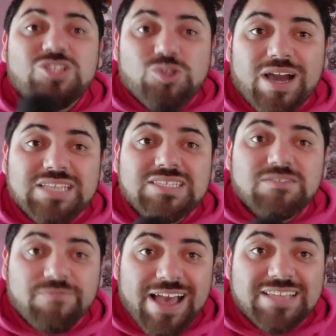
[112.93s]
twice
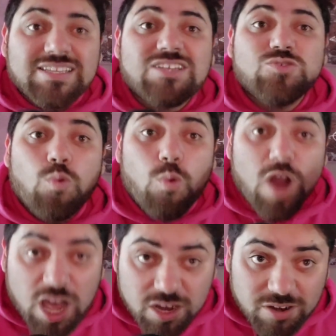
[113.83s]
as fast as
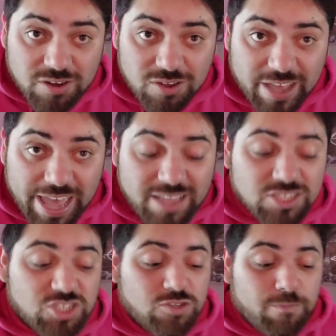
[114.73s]
water, okay?
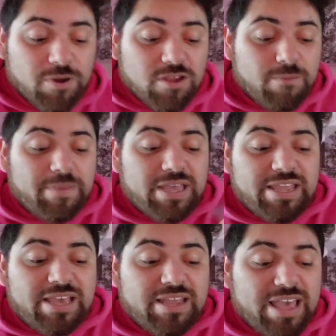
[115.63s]
Super
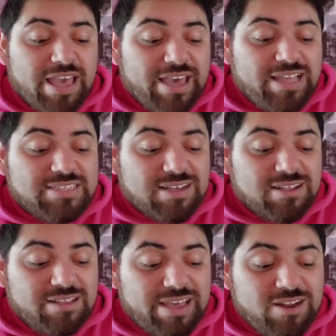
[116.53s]
convenient. It's
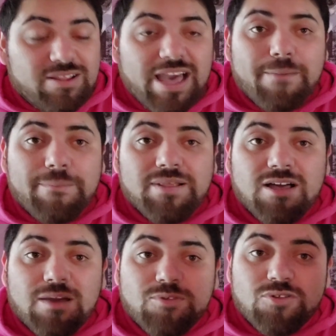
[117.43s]
a little
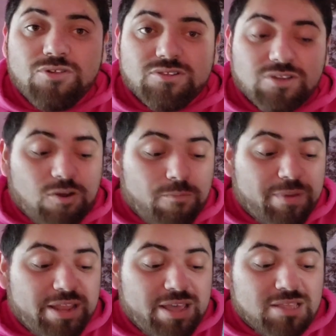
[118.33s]
envelope. You just
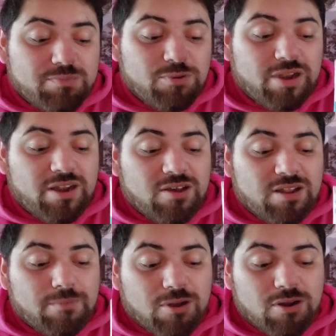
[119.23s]
open it, put it
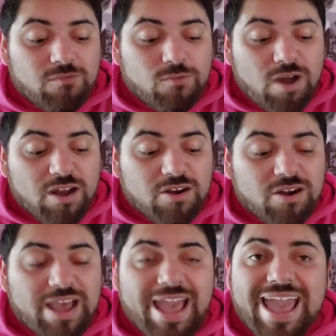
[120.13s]
on a bottle of
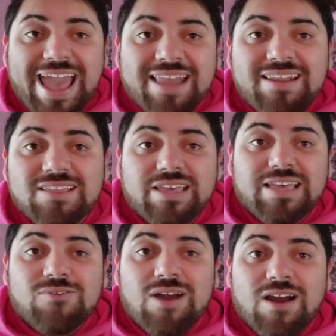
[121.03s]
water, and
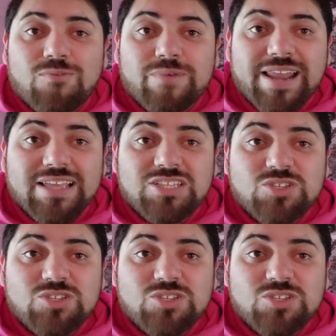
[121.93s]
you are ready